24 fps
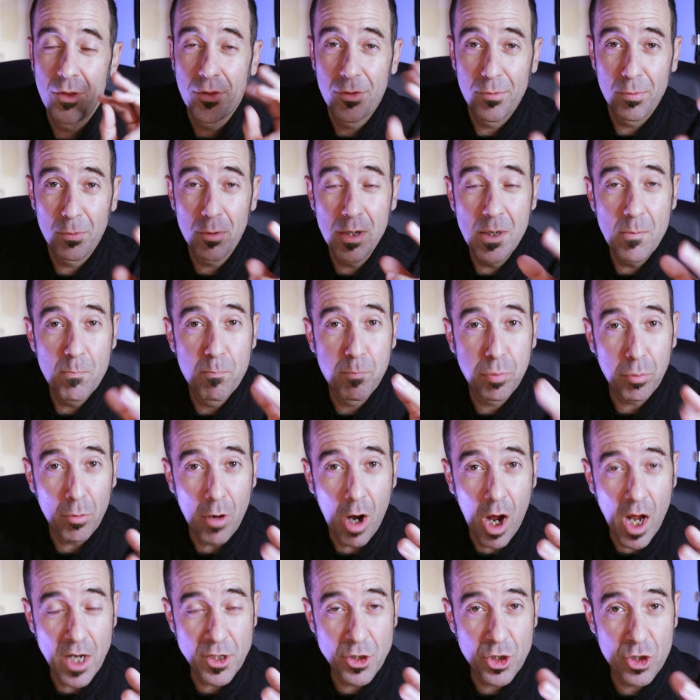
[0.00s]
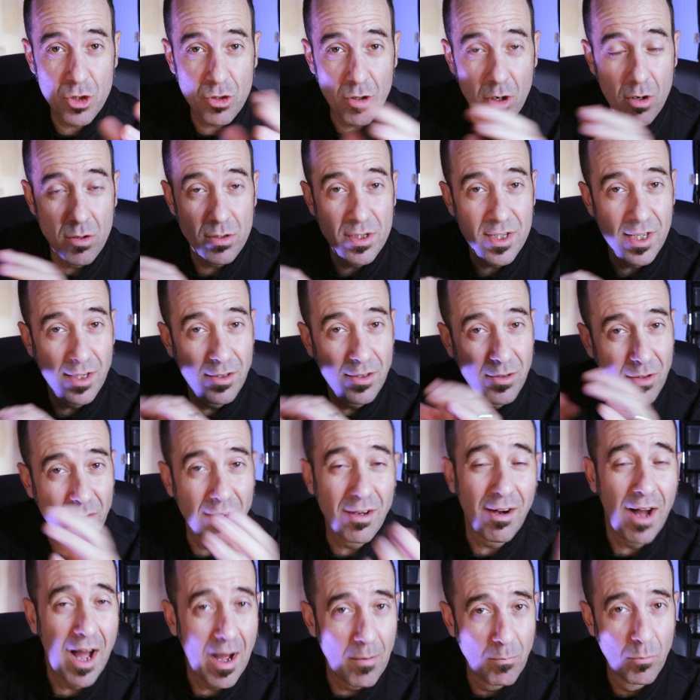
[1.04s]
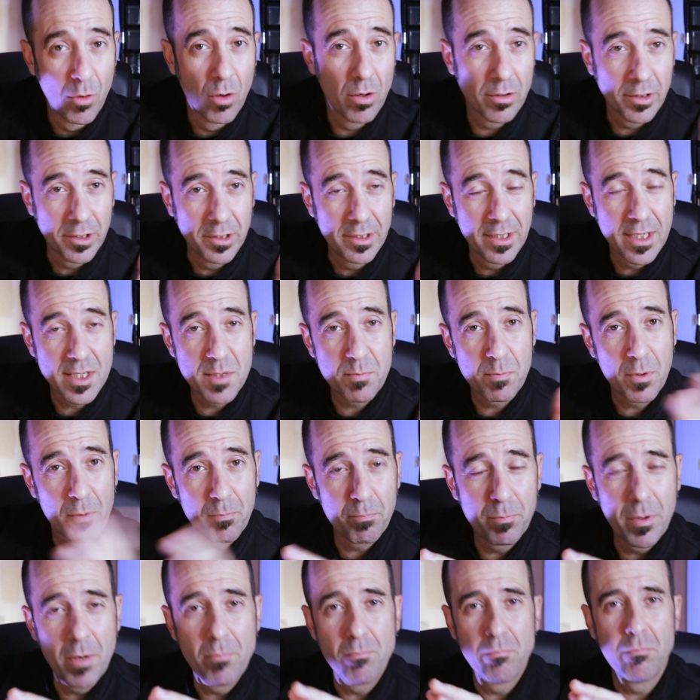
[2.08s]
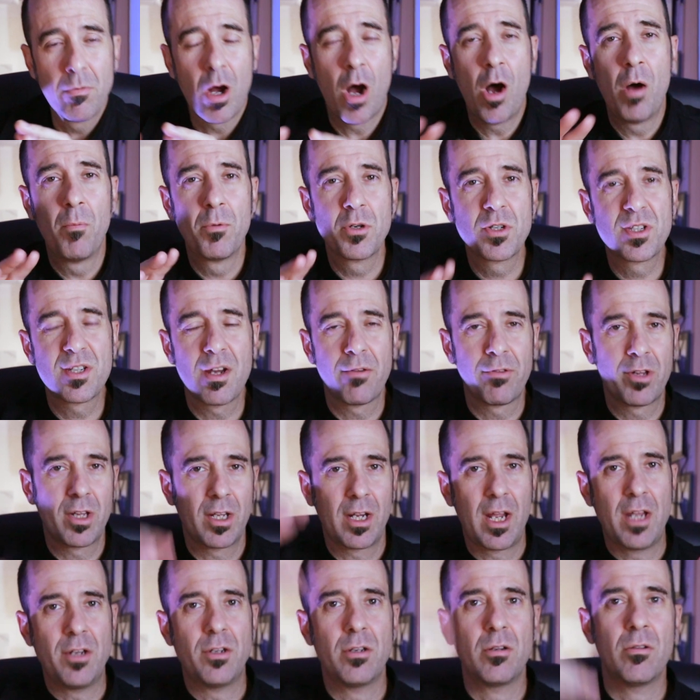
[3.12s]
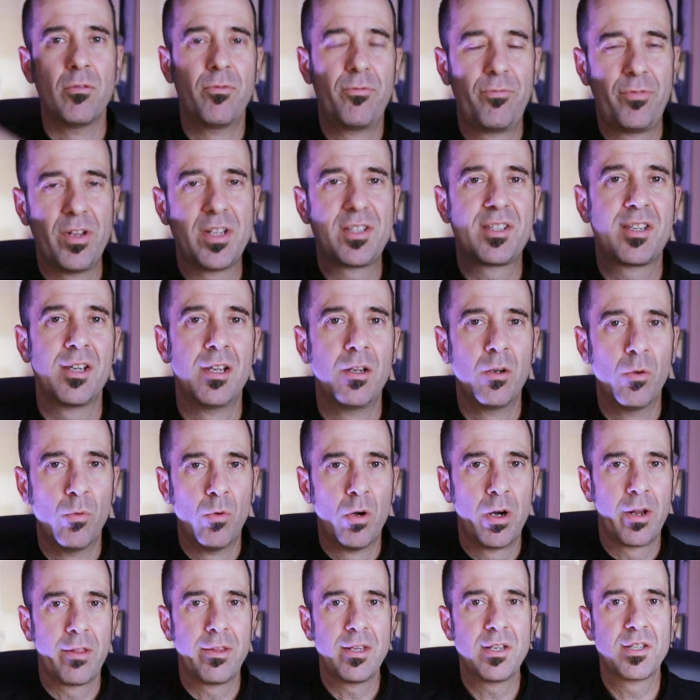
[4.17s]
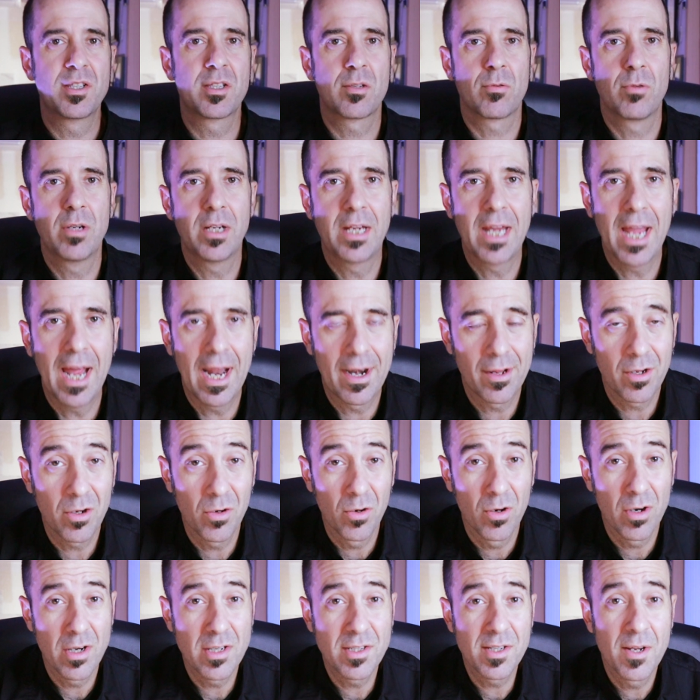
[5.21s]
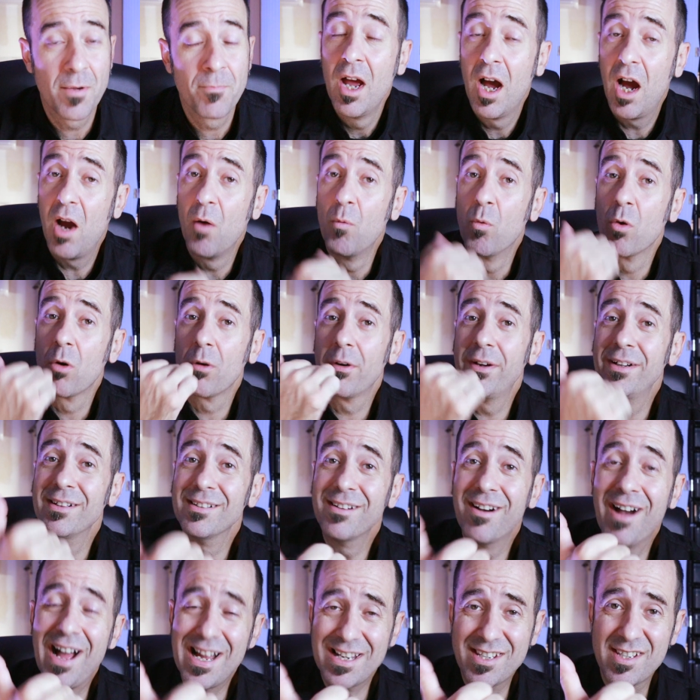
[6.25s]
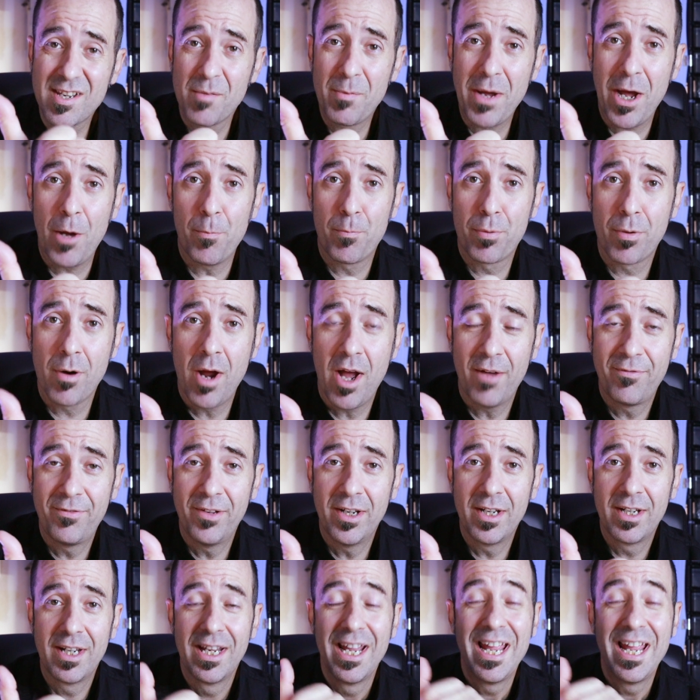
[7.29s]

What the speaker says: Three broad strokes. I do a lot more than this, but almost everything I do fits into one of these three categories. I worry less about profit.